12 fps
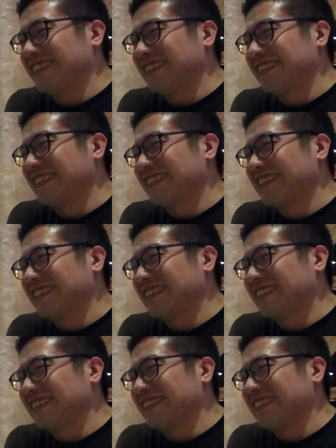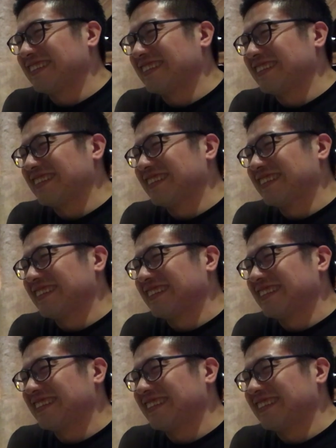
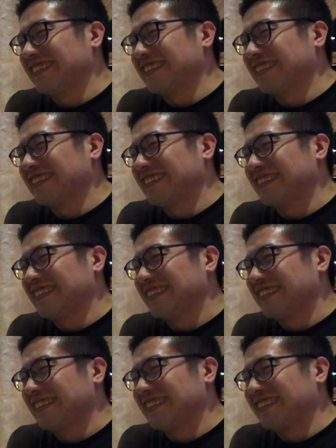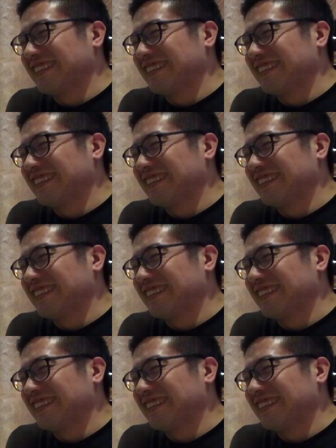(silent)